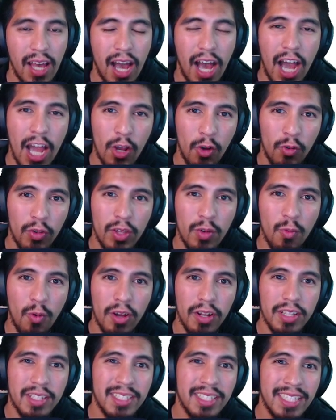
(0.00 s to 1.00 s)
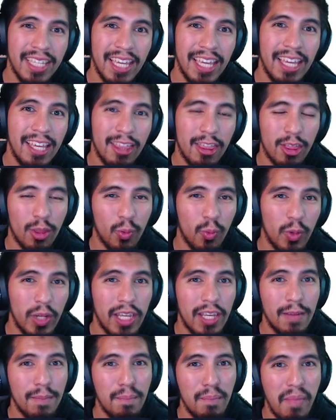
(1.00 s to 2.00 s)
I only want to see
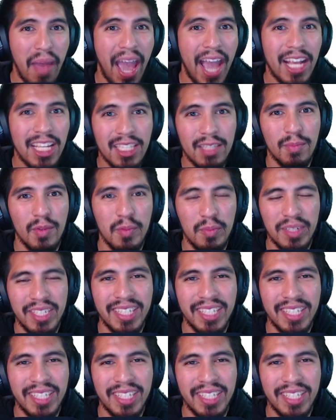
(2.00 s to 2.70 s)
3 maximum